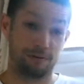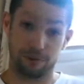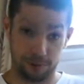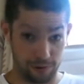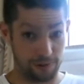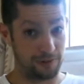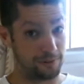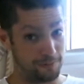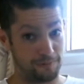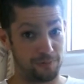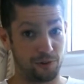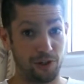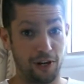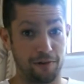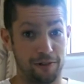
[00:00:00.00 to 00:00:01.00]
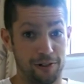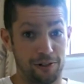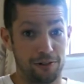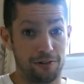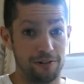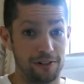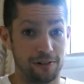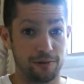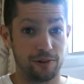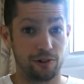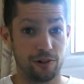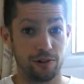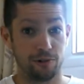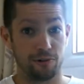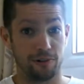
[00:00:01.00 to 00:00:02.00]
course, sharing stories with
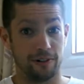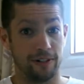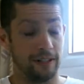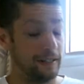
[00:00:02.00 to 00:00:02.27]
children.